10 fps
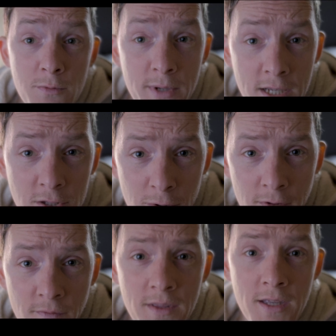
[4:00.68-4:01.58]
would be sort
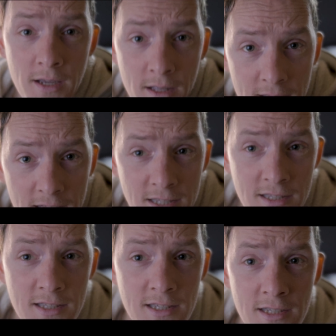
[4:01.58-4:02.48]
of the
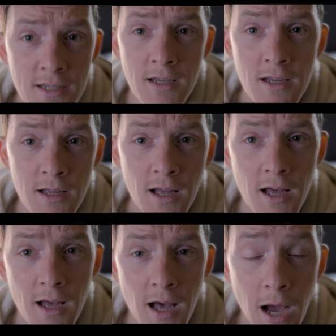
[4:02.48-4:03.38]
distance
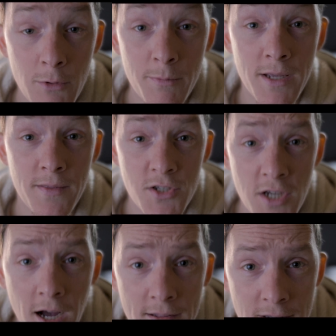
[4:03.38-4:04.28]
I would be in the
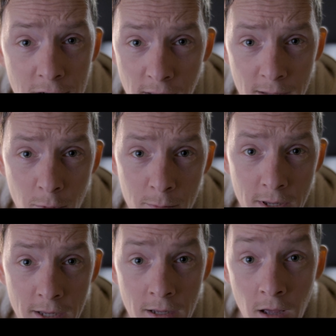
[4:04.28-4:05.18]
shot. So that would
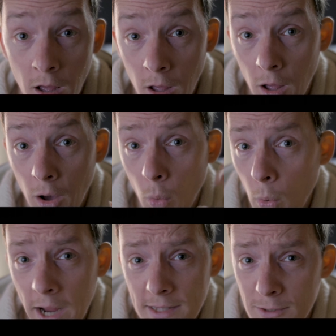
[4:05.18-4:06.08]
be
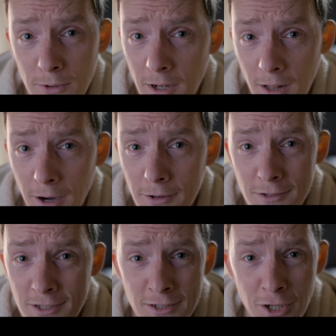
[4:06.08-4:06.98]
way too
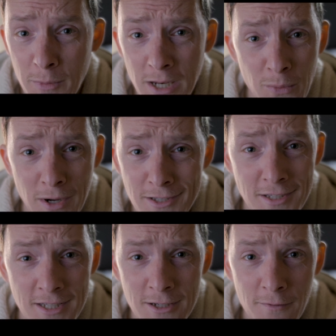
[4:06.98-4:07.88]
close. Nobody wants to
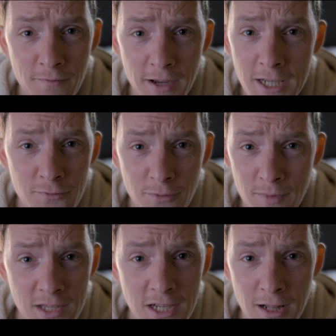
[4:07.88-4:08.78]
see your face from
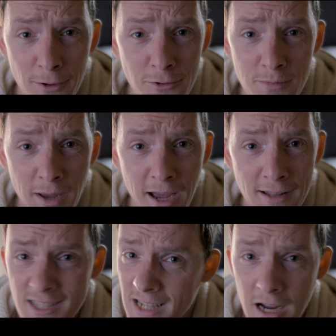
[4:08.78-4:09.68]
this close, man.
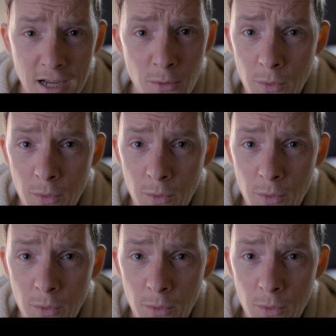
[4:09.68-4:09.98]
It's not gonna